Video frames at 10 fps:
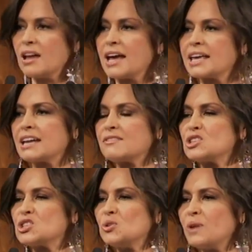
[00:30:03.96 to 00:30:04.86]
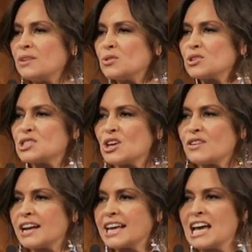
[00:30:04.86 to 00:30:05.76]
like out of the 200 or so
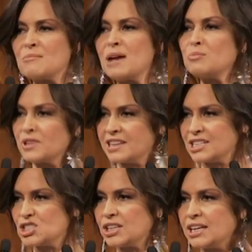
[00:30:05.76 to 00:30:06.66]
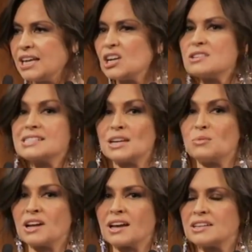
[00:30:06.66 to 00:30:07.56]
that I come up with each year, and I'll see
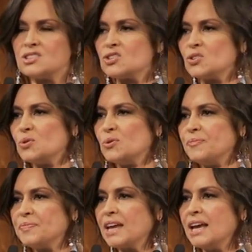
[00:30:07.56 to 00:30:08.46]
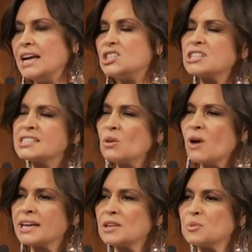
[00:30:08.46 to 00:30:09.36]
what I can do. Just so
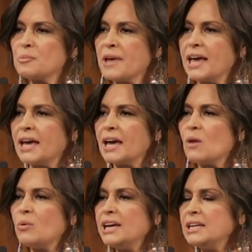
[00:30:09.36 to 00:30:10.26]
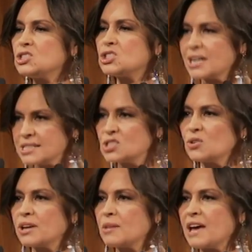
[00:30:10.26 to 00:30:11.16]
I can prepare, are we just
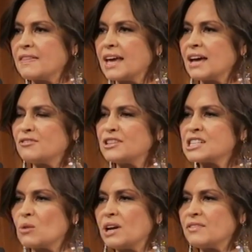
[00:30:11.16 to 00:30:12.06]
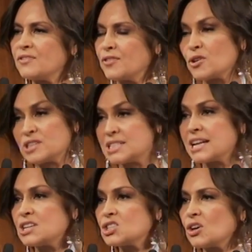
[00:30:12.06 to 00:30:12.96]
talking about the outfits I wear for the
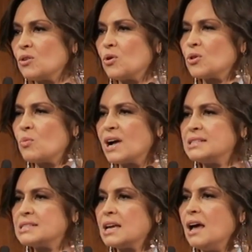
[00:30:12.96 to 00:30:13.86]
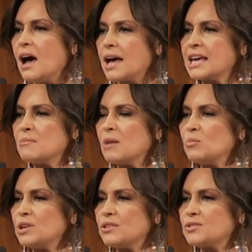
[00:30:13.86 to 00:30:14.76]
Today Show, or the ones I come up
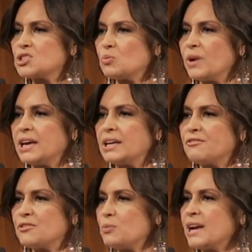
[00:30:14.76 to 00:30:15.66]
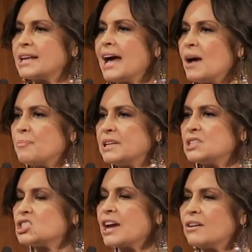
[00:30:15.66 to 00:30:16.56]
with to wear for red carpet
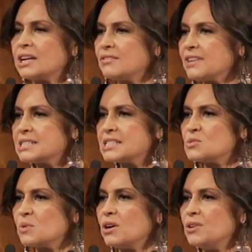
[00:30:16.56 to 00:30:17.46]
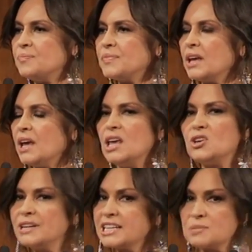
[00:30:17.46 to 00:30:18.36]
and charity events as well?
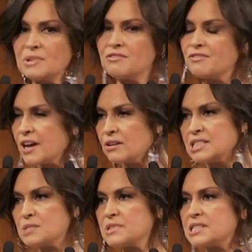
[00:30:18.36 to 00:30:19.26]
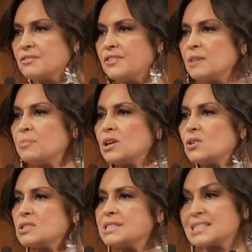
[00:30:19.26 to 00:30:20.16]
You'll need to be very specific
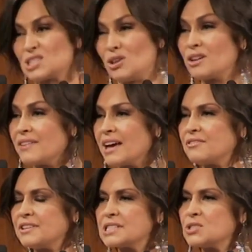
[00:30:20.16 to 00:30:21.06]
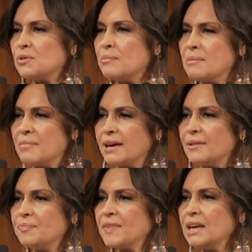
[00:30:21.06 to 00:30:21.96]
because that's a lot of outfits to remember.
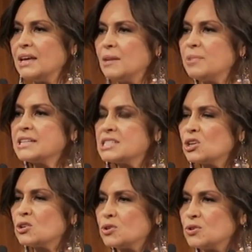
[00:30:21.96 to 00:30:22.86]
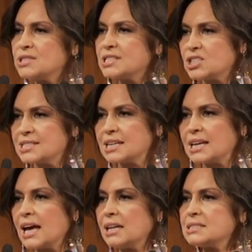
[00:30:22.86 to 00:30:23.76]
Please include suggested
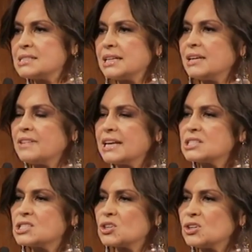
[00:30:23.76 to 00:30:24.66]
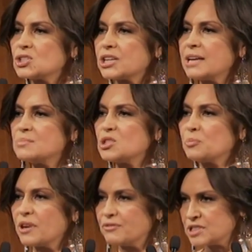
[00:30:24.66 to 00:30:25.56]
colours, sleeve lengths, skirt shapes, your
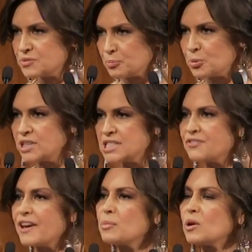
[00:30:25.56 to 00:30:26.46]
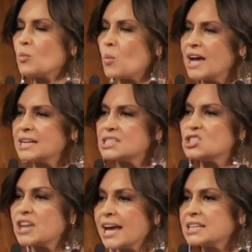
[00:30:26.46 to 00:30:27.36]
preference for prints, fabric, weights,
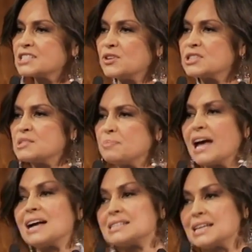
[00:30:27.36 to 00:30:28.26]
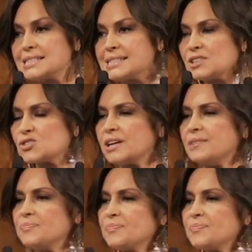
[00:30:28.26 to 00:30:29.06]
jackets versus blouse, etc.